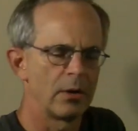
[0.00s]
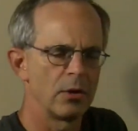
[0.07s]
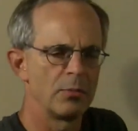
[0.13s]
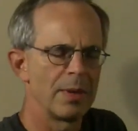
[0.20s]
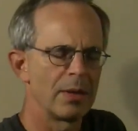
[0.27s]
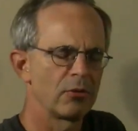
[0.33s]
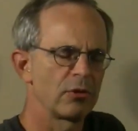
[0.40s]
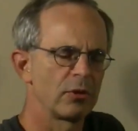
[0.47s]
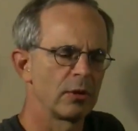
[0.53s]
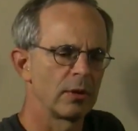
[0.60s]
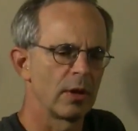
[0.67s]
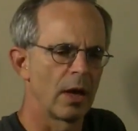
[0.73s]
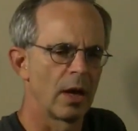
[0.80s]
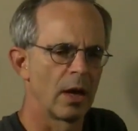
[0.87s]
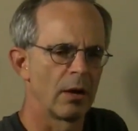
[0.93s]
You mentioned,
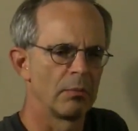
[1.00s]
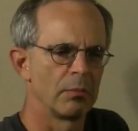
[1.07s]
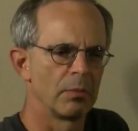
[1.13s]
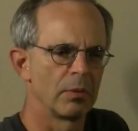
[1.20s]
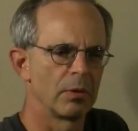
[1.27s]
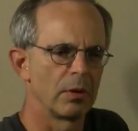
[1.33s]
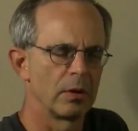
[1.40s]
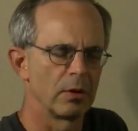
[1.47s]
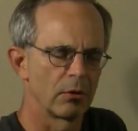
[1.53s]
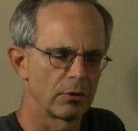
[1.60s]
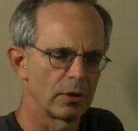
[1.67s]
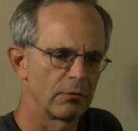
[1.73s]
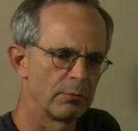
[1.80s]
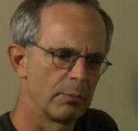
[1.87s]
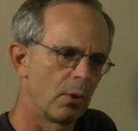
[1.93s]

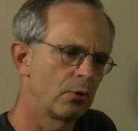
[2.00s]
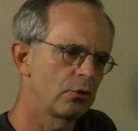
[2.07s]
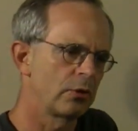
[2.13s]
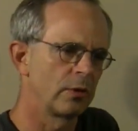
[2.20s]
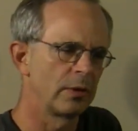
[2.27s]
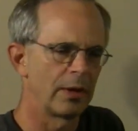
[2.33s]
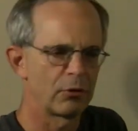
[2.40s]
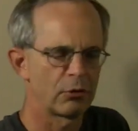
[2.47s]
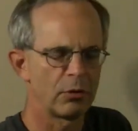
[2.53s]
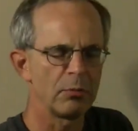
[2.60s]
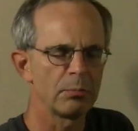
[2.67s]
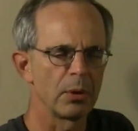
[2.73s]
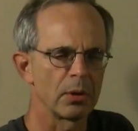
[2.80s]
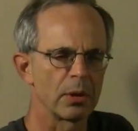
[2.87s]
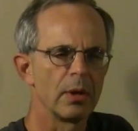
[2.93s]
sort of emotional Les
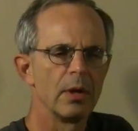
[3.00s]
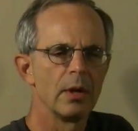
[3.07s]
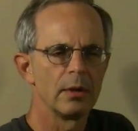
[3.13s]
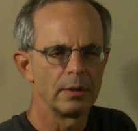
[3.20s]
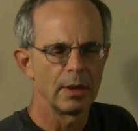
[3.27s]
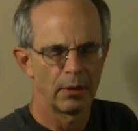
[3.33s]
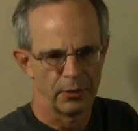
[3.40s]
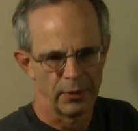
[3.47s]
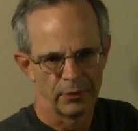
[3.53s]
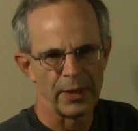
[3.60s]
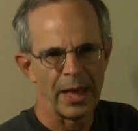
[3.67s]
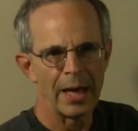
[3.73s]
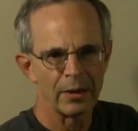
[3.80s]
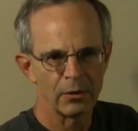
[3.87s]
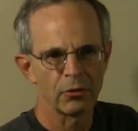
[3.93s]
Greenberg. Now,
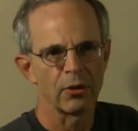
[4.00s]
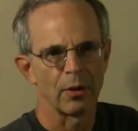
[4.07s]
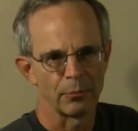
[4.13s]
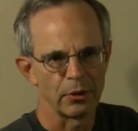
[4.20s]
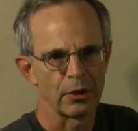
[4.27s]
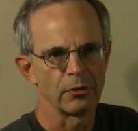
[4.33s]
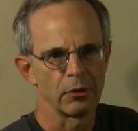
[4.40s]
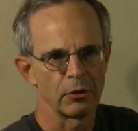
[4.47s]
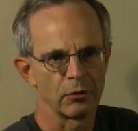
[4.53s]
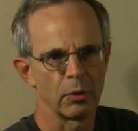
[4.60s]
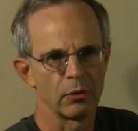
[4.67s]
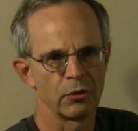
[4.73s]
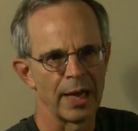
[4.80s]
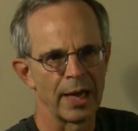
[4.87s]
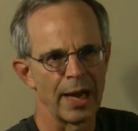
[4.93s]
that in some senses
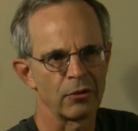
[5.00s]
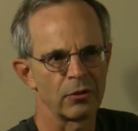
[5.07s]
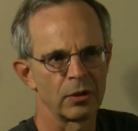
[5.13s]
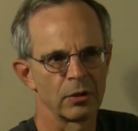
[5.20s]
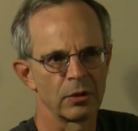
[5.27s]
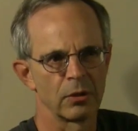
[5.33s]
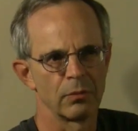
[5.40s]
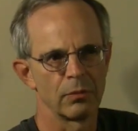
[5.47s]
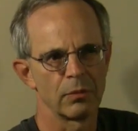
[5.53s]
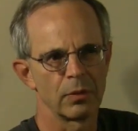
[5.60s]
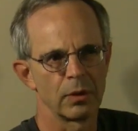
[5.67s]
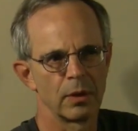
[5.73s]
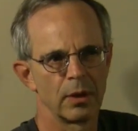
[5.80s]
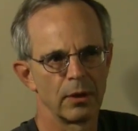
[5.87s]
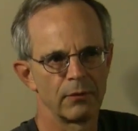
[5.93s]
was an accident of
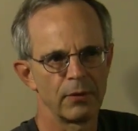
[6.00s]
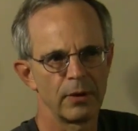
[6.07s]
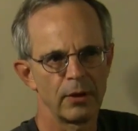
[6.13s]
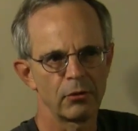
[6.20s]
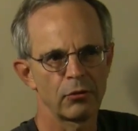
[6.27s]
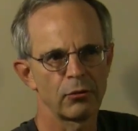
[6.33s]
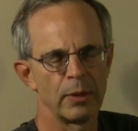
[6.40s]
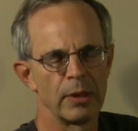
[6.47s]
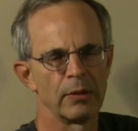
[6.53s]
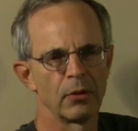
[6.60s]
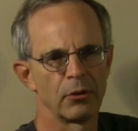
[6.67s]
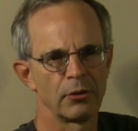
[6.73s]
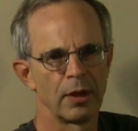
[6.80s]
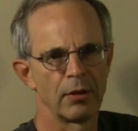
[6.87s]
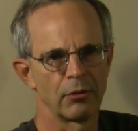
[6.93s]
history, in
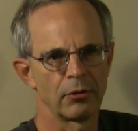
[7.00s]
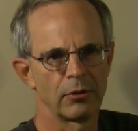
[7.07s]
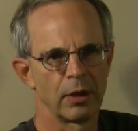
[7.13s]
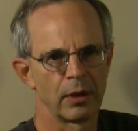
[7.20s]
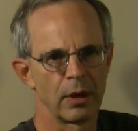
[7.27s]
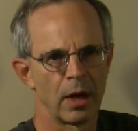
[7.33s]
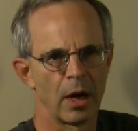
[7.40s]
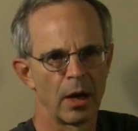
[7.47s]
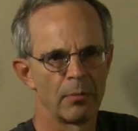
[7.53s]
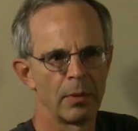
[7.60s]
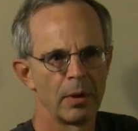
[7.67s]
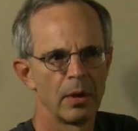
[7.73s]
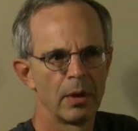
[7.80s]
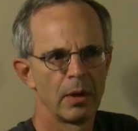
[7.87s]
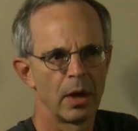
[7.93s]
the sense that
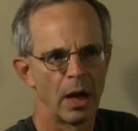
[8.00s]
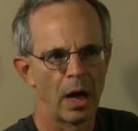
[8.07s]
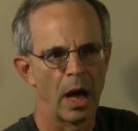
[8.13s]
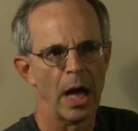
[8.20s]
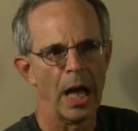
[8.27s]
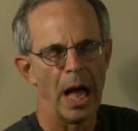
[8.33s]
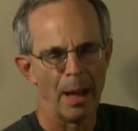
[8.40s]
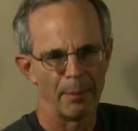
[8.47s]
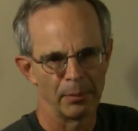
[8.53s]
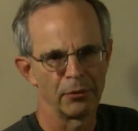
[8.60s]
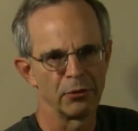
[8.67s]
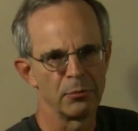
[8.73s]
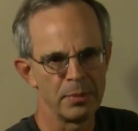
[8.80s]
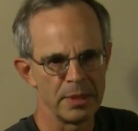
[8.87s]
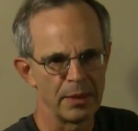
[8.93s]
I
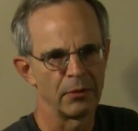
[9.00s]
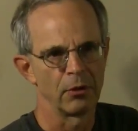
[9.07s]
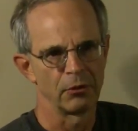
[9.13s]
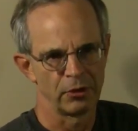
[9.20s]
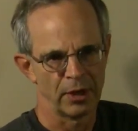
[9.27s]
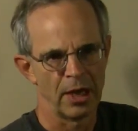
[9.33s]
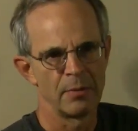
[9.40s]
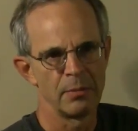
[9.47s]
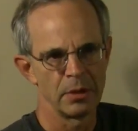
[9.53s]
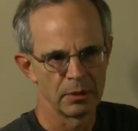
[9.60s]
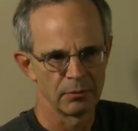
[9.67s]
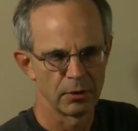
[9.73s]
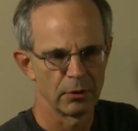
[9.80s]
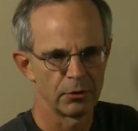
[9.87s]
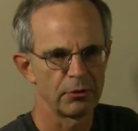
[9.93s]
happened to be at the same
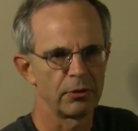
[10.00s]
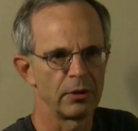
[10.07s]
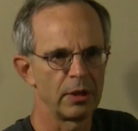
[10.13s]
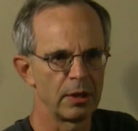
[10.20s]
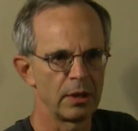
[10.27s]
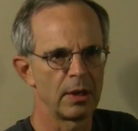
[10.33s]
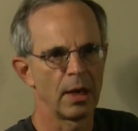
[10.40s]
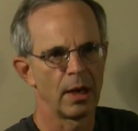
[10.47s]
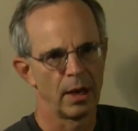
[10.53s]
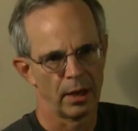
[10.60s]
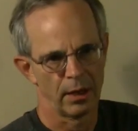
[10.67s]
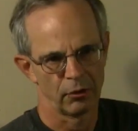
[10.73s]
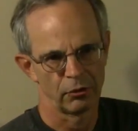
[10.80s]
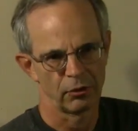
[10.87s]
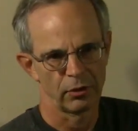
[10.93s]
university
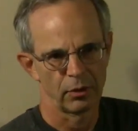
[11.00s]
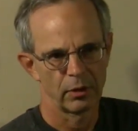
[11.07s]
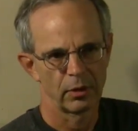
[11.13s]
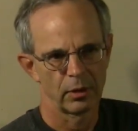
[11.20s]
as